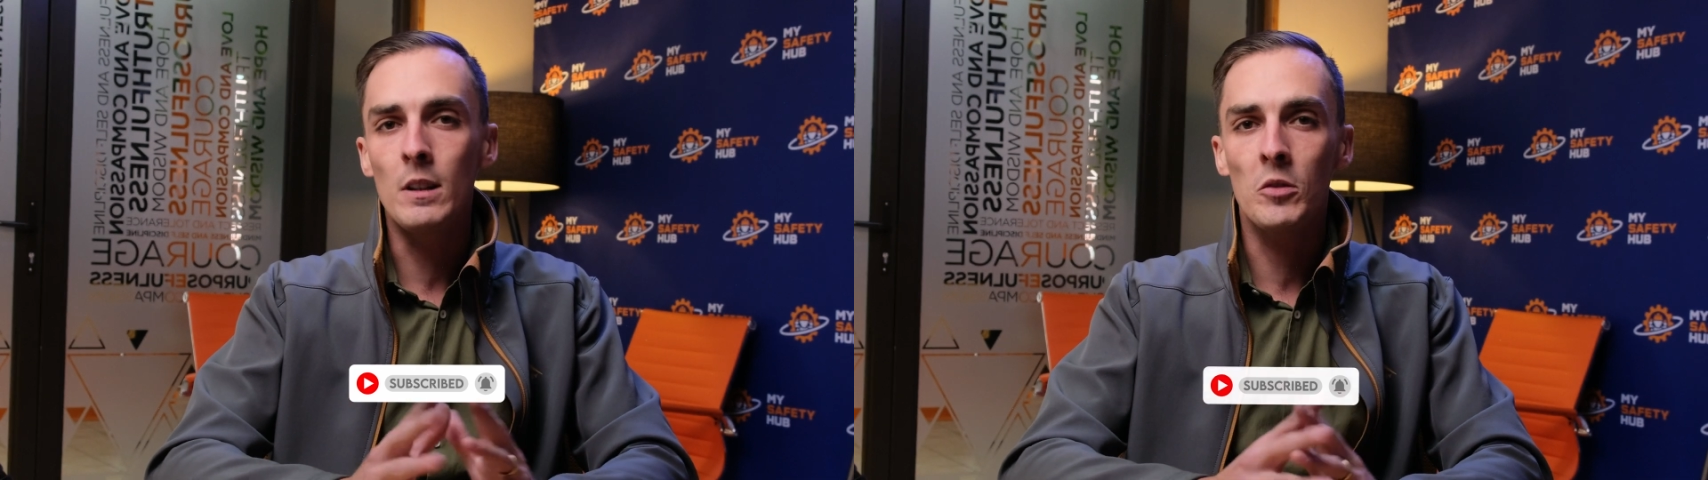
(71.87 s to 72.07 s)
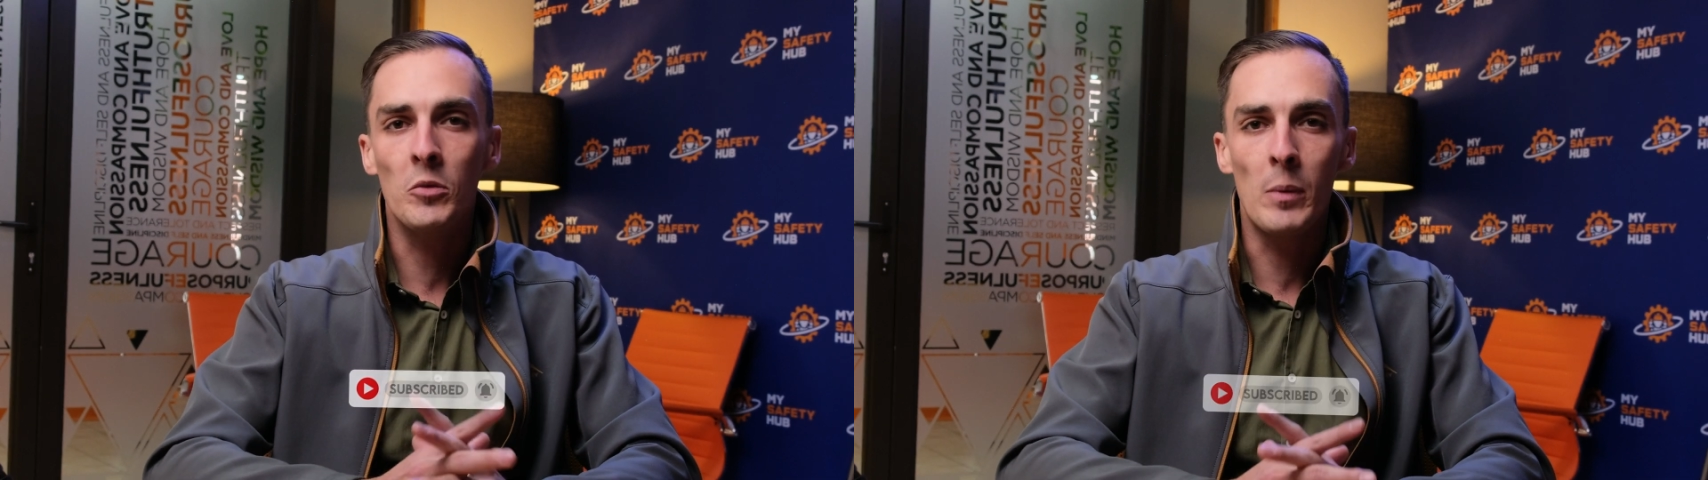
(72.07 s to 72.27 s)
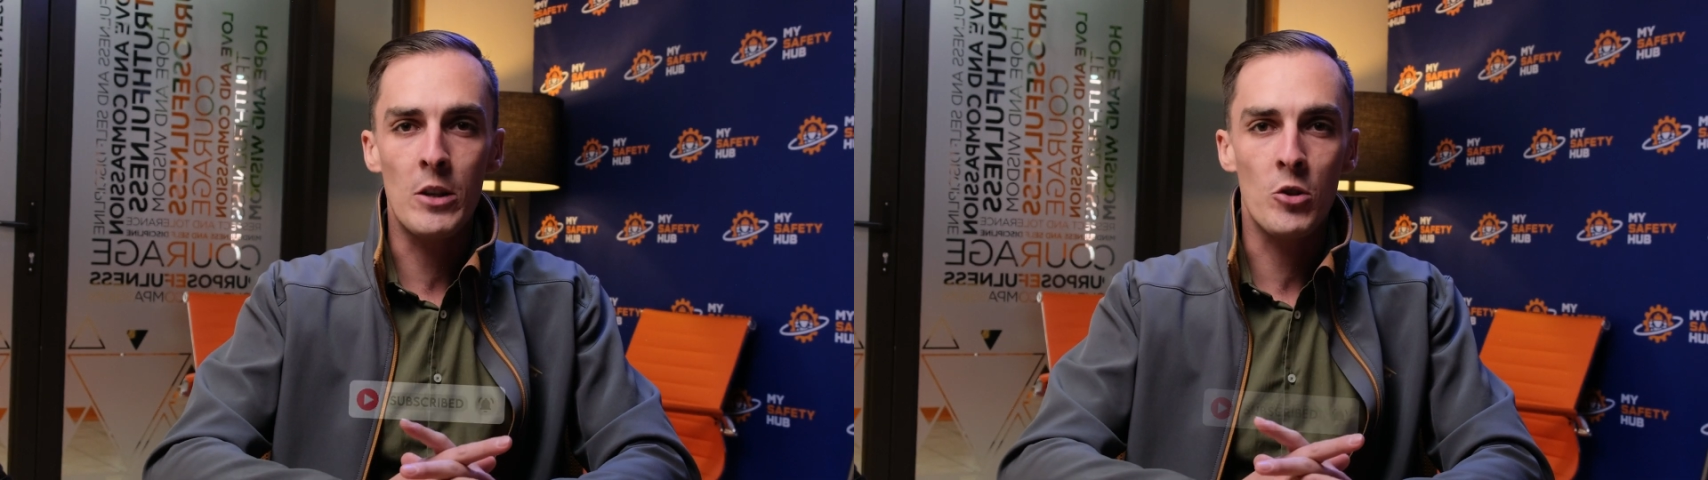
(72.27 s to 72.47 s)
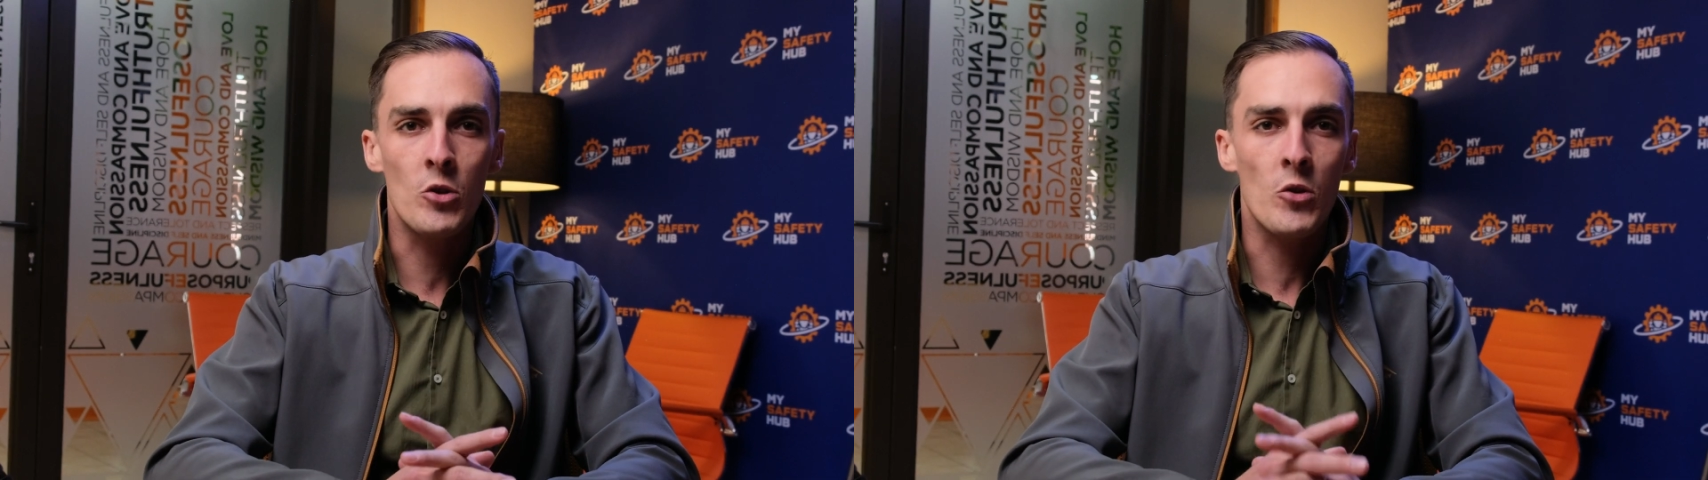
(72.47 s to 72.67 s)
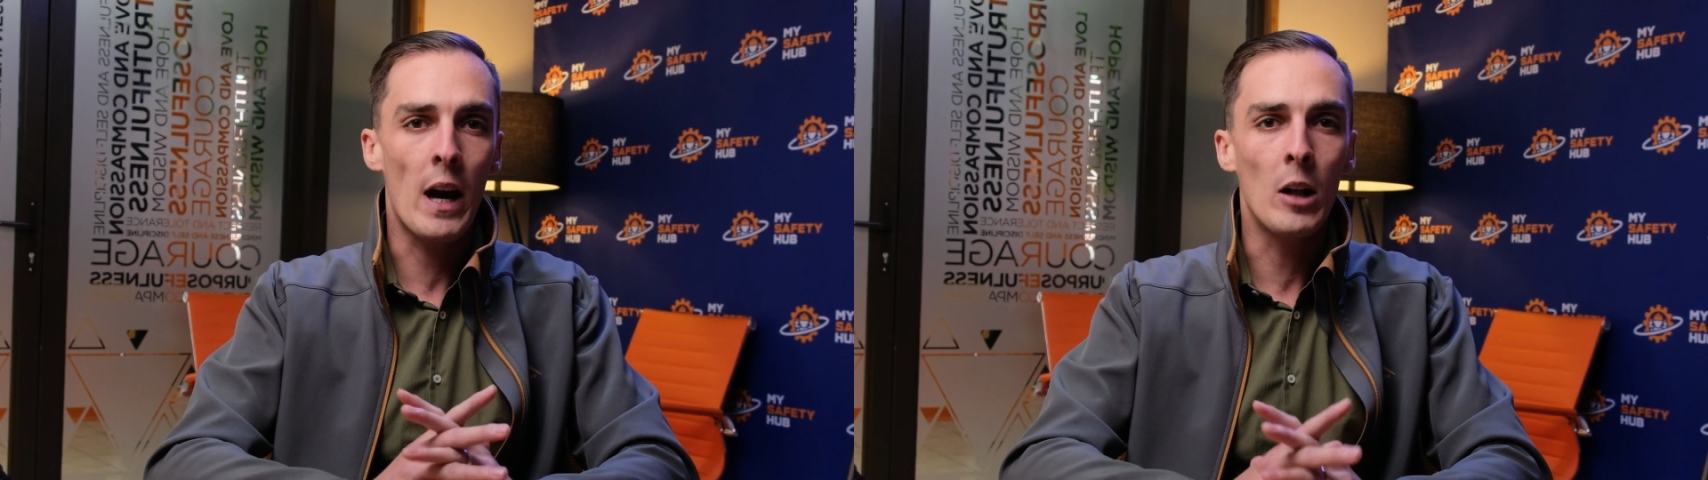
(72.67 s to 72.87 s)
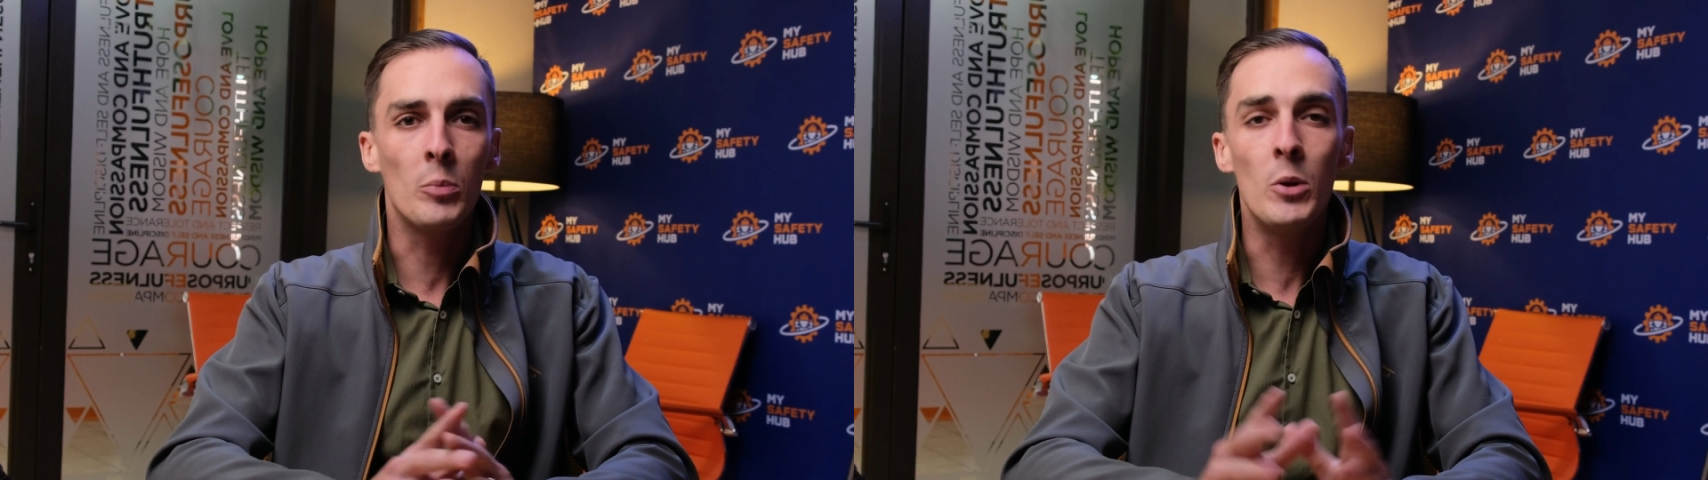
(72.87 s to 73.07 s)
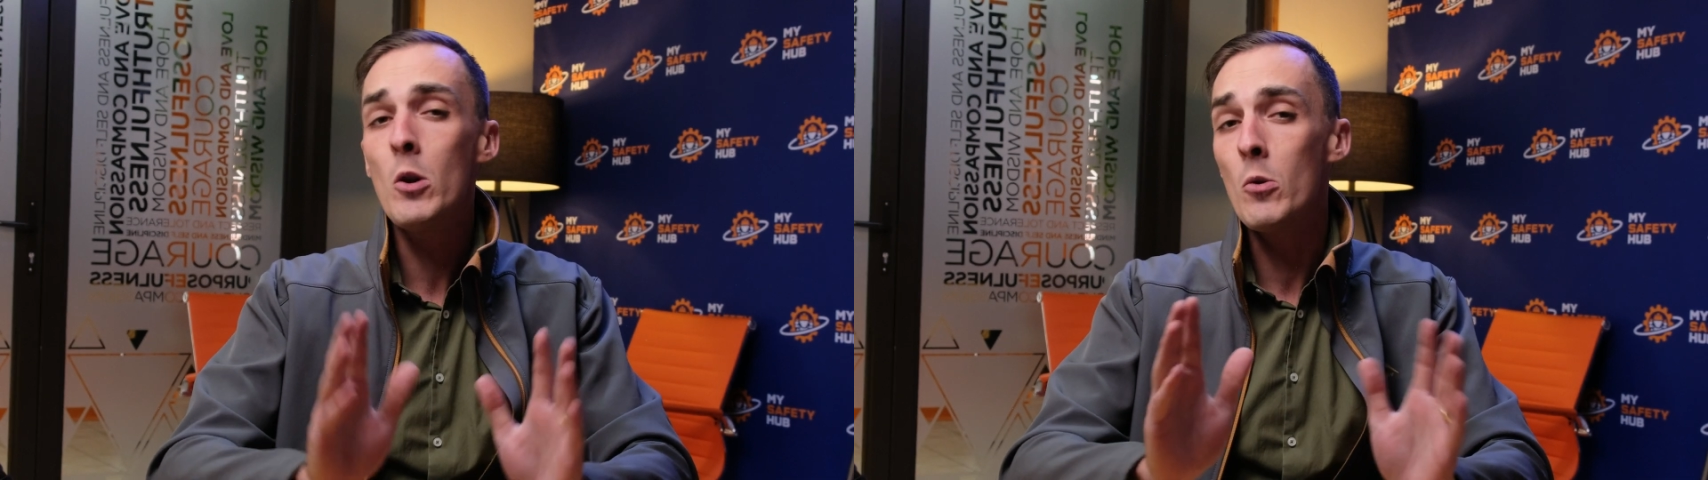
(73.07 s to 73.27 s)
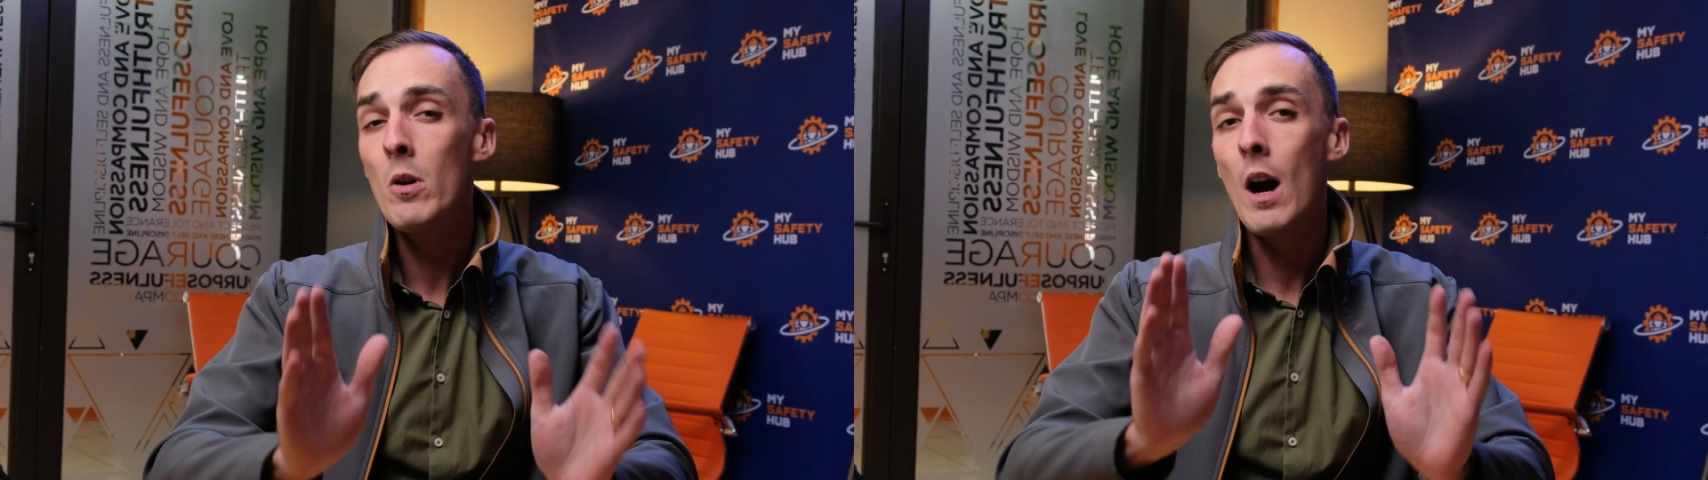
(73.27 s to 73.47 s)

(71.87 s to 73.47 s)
information to help you